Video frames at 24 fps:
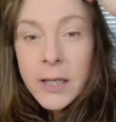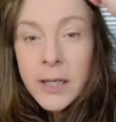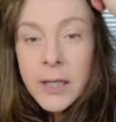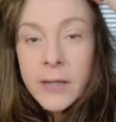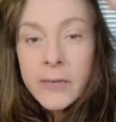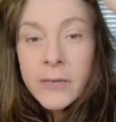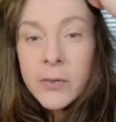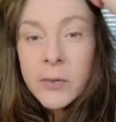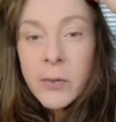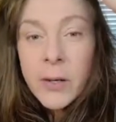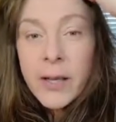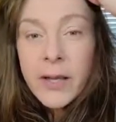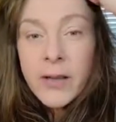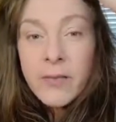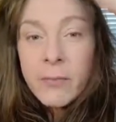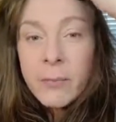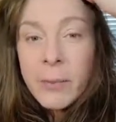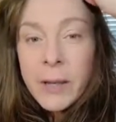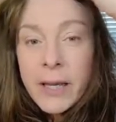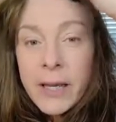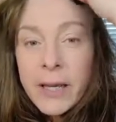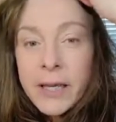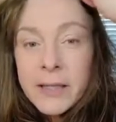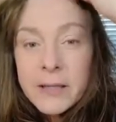Even though I have
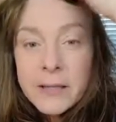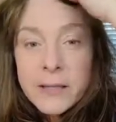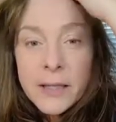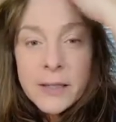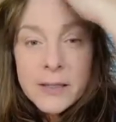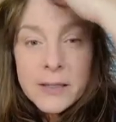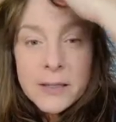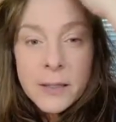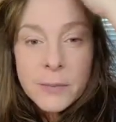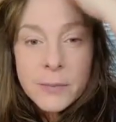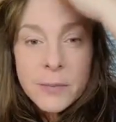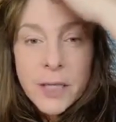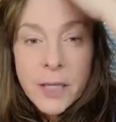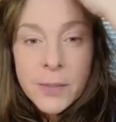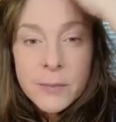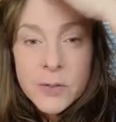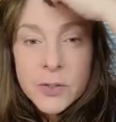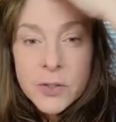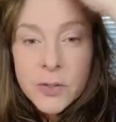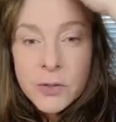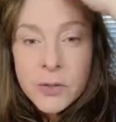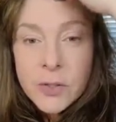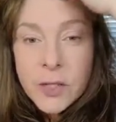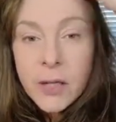bangs, I sometimes
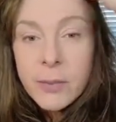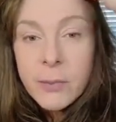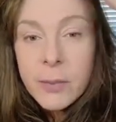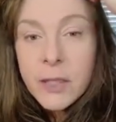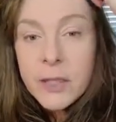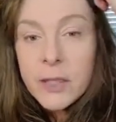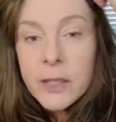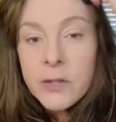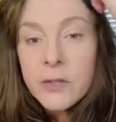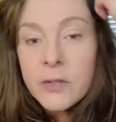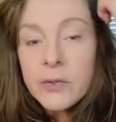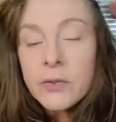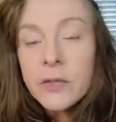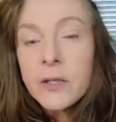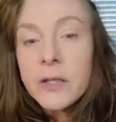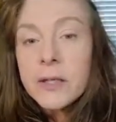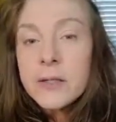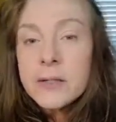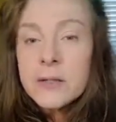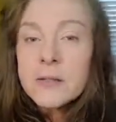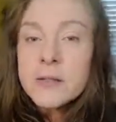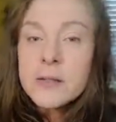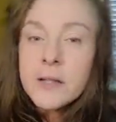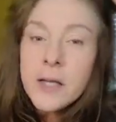do come in and do
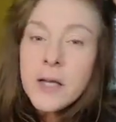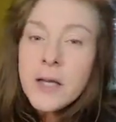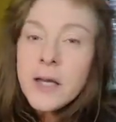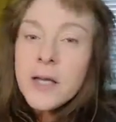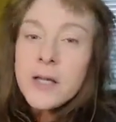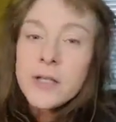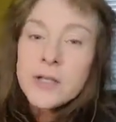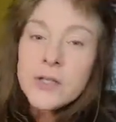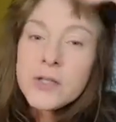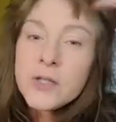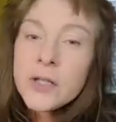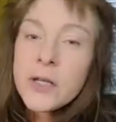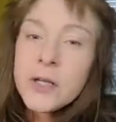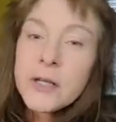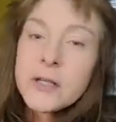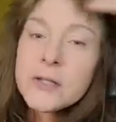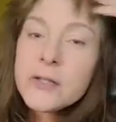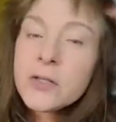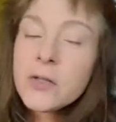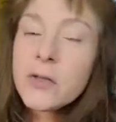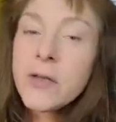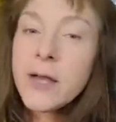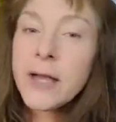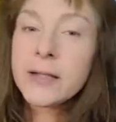this,
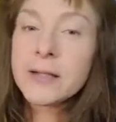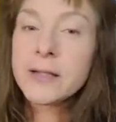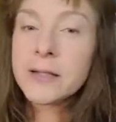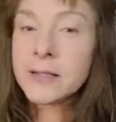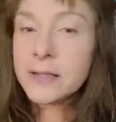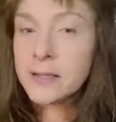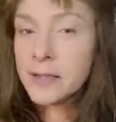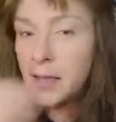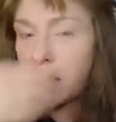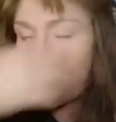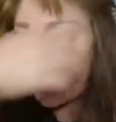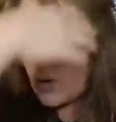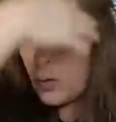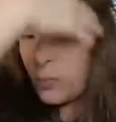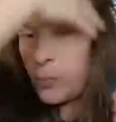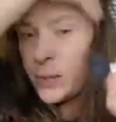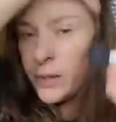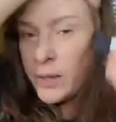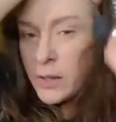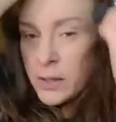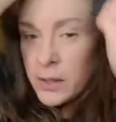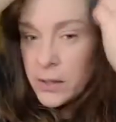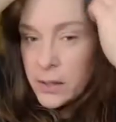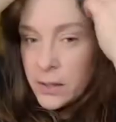just so that scalp
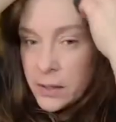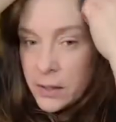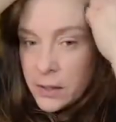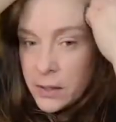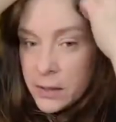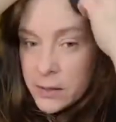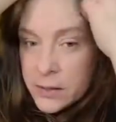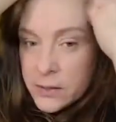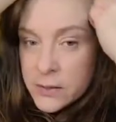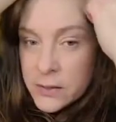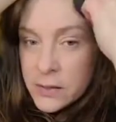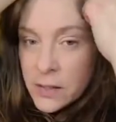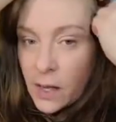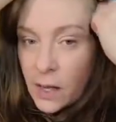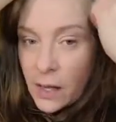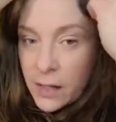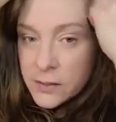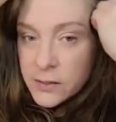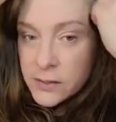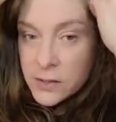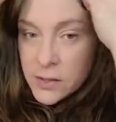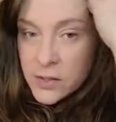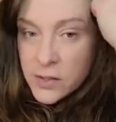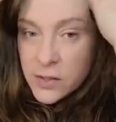is
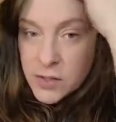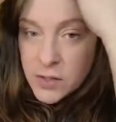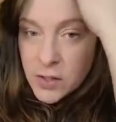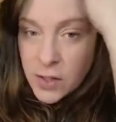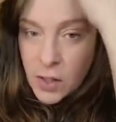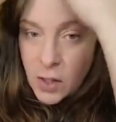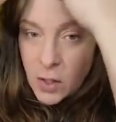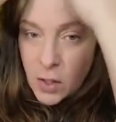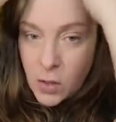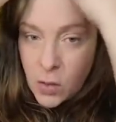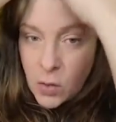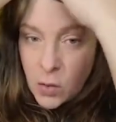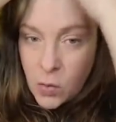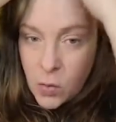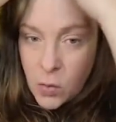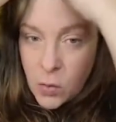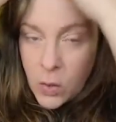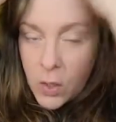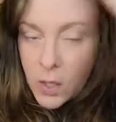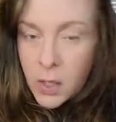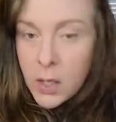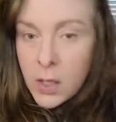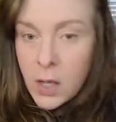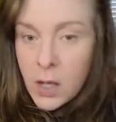not
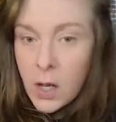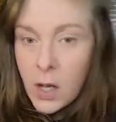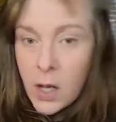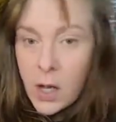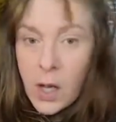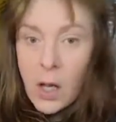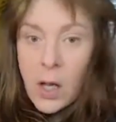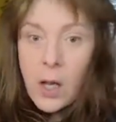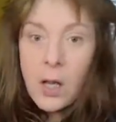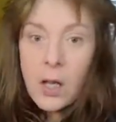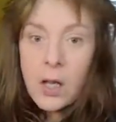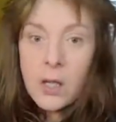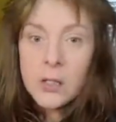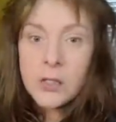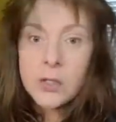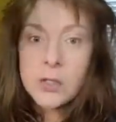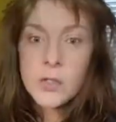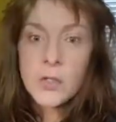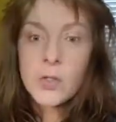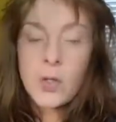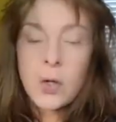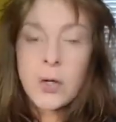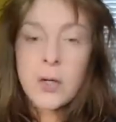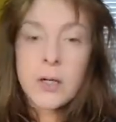so
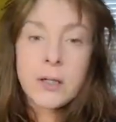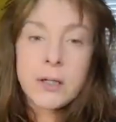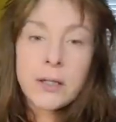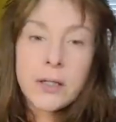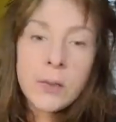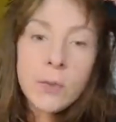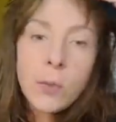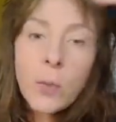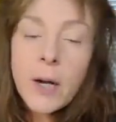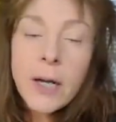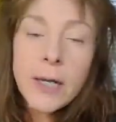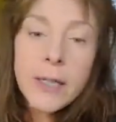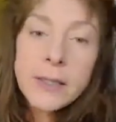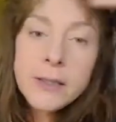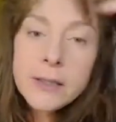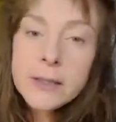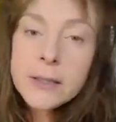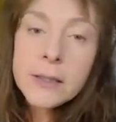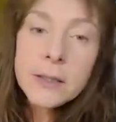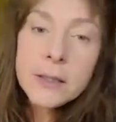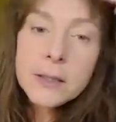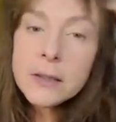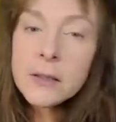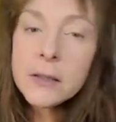starkly
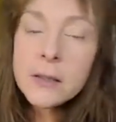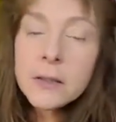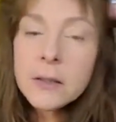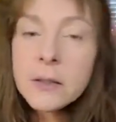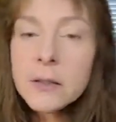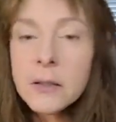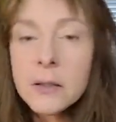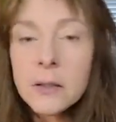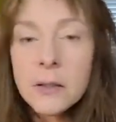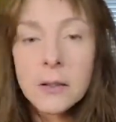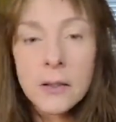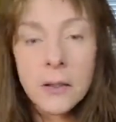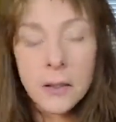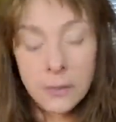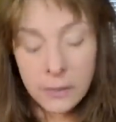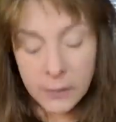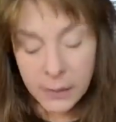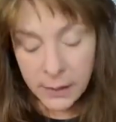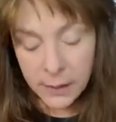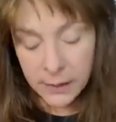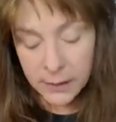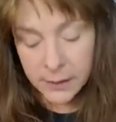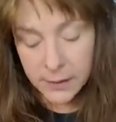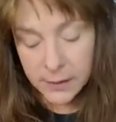white
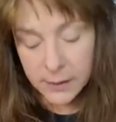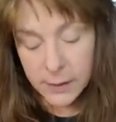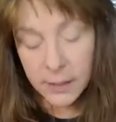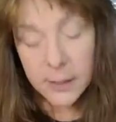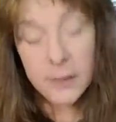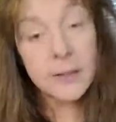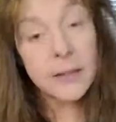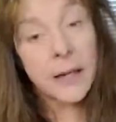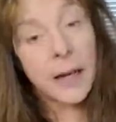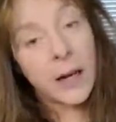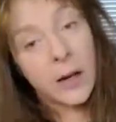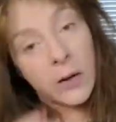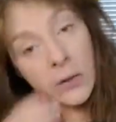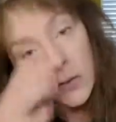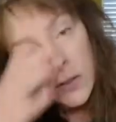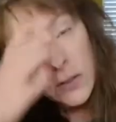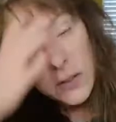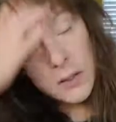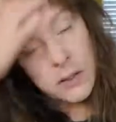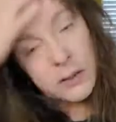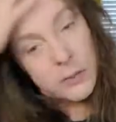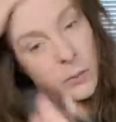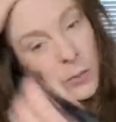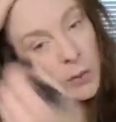that it sticks
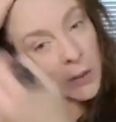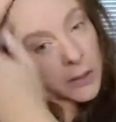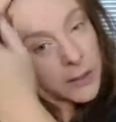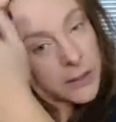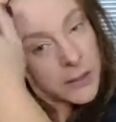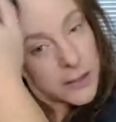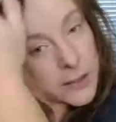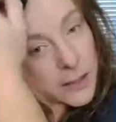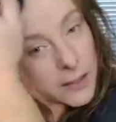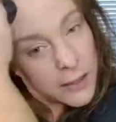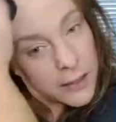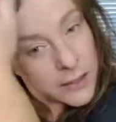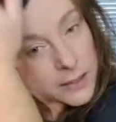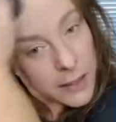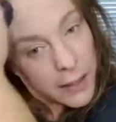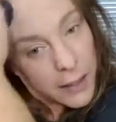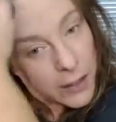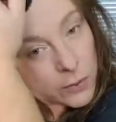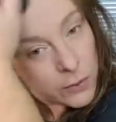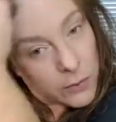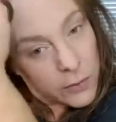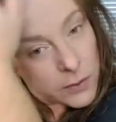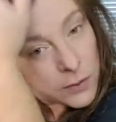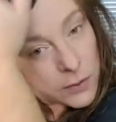out, really stands
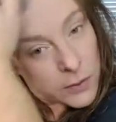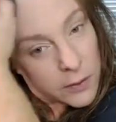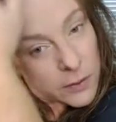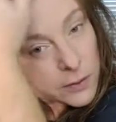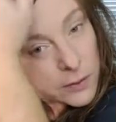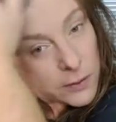out.